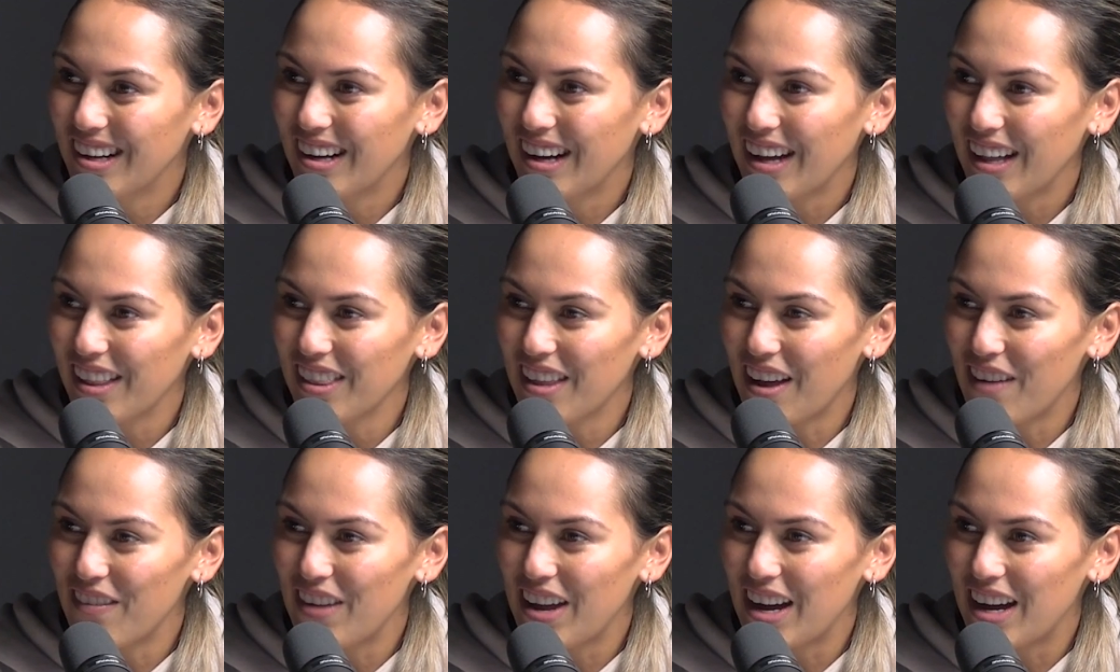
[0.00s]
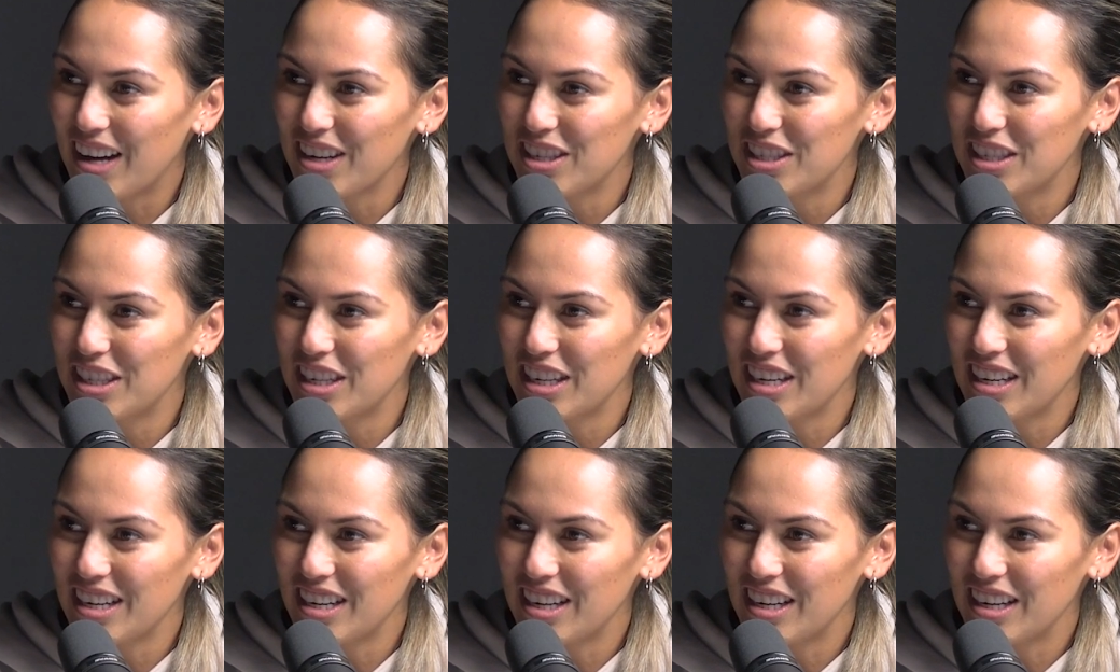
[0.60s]
I love how
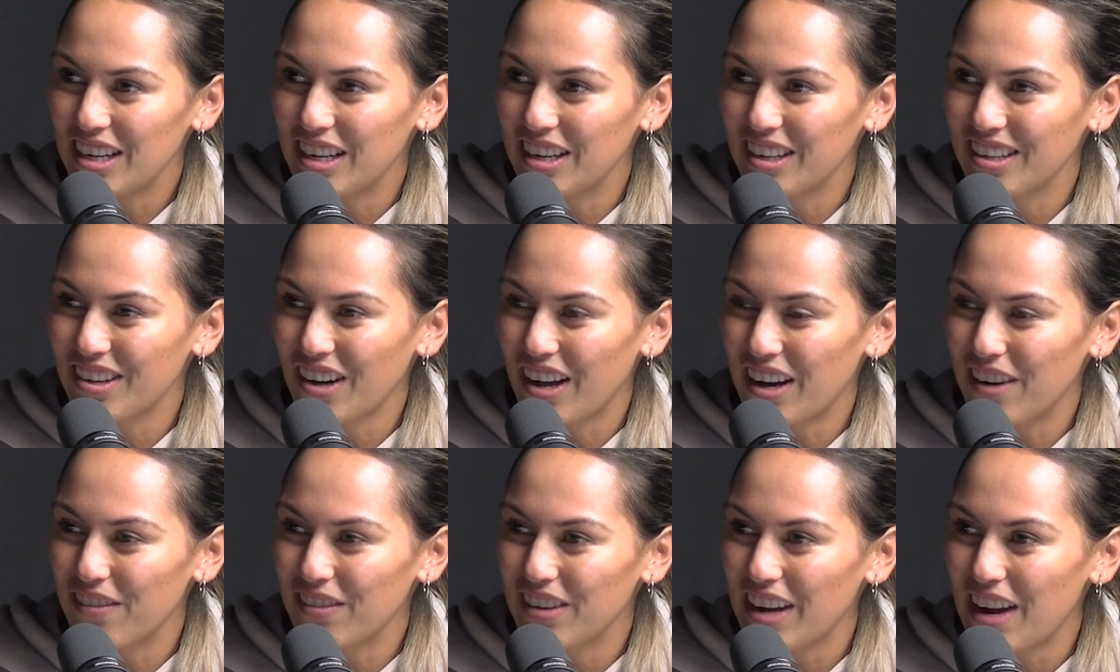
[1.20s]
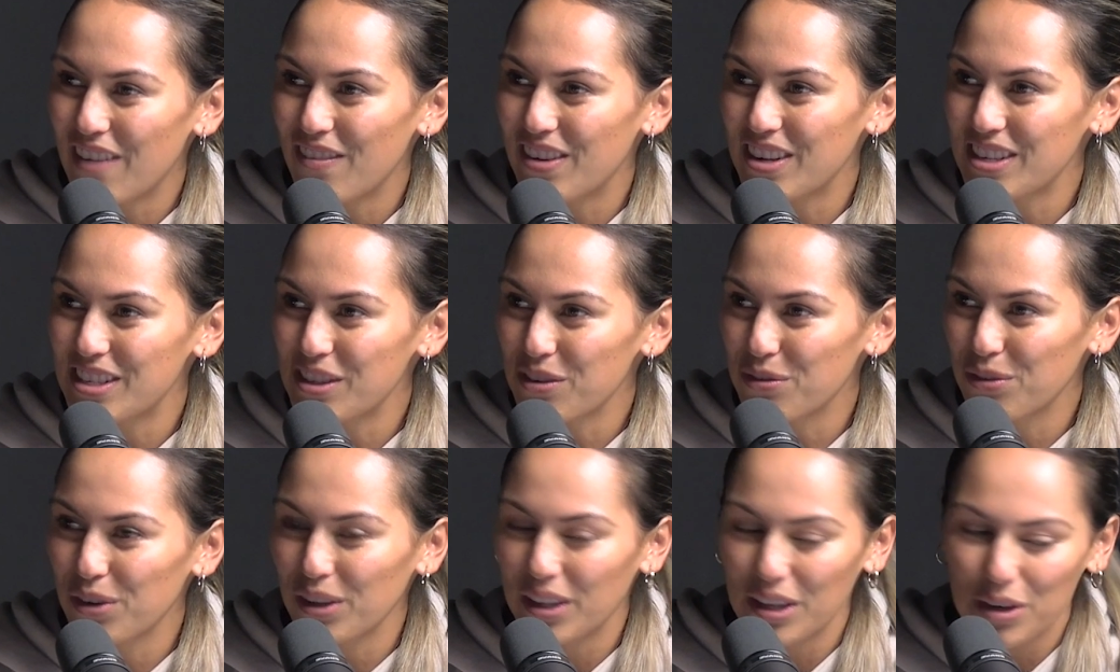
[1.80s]
she kind of gave us a
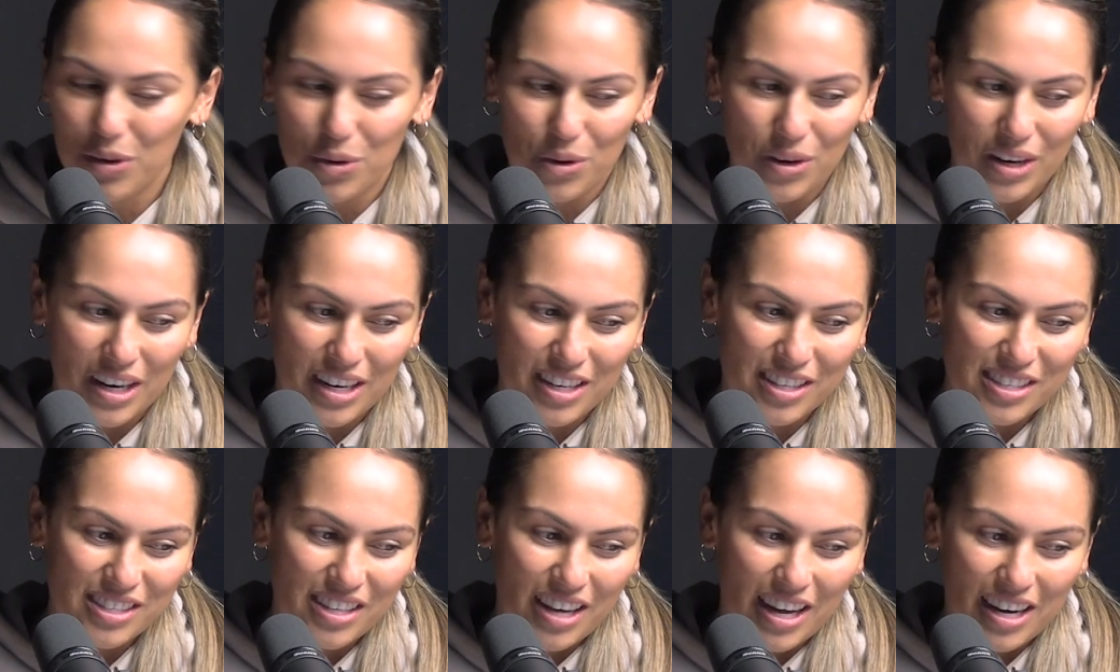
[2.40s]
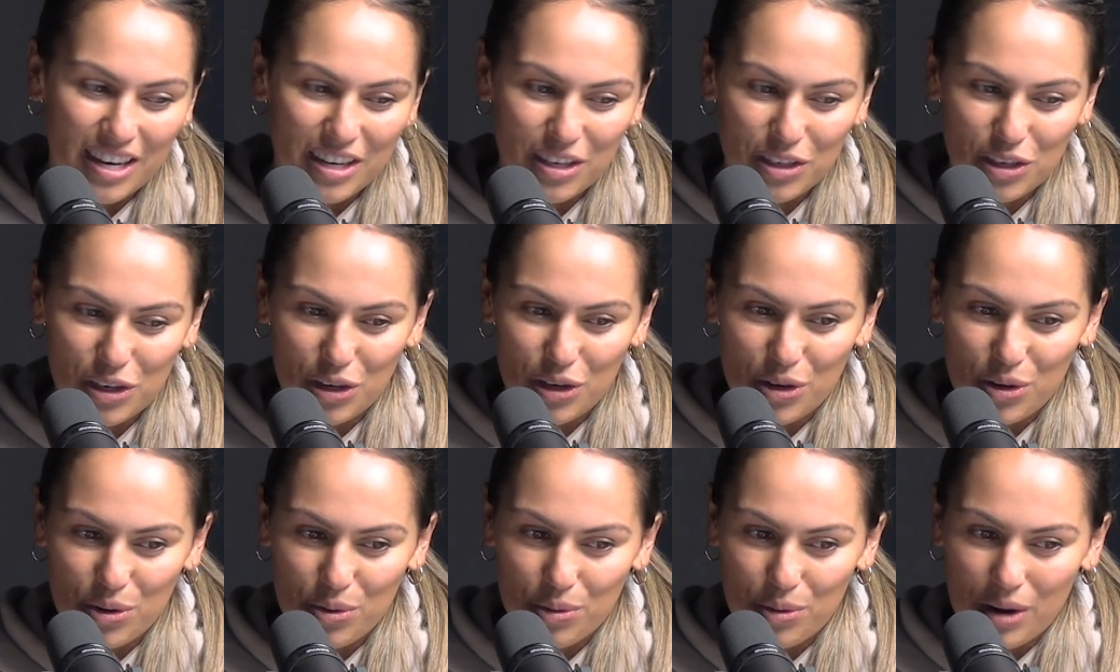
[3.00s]
really good insight
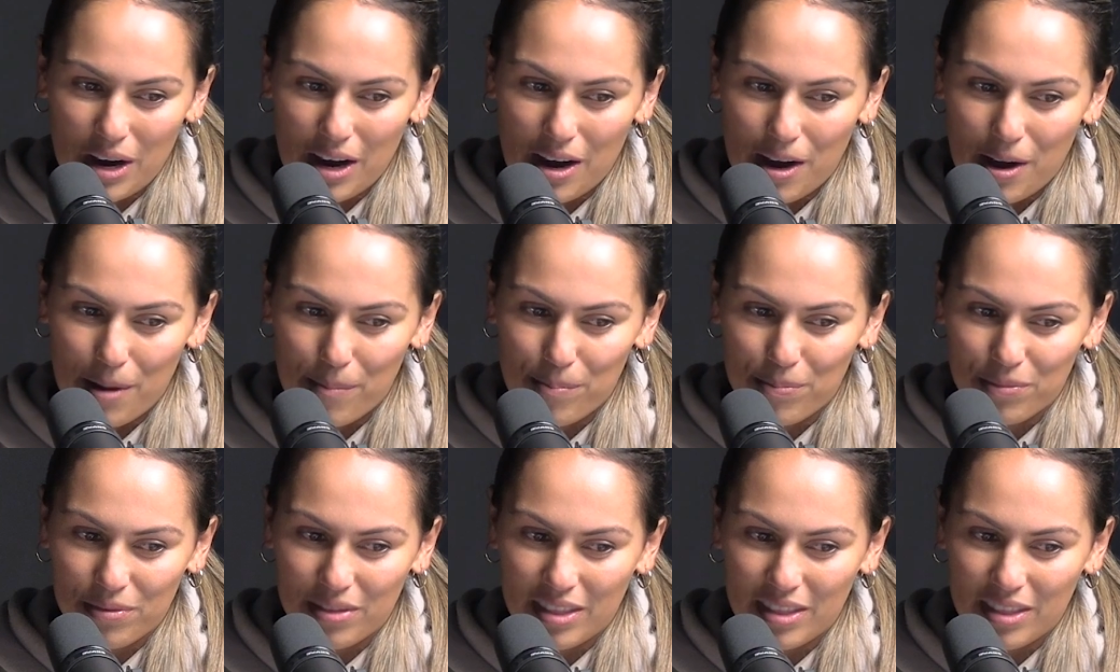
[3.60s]
into um,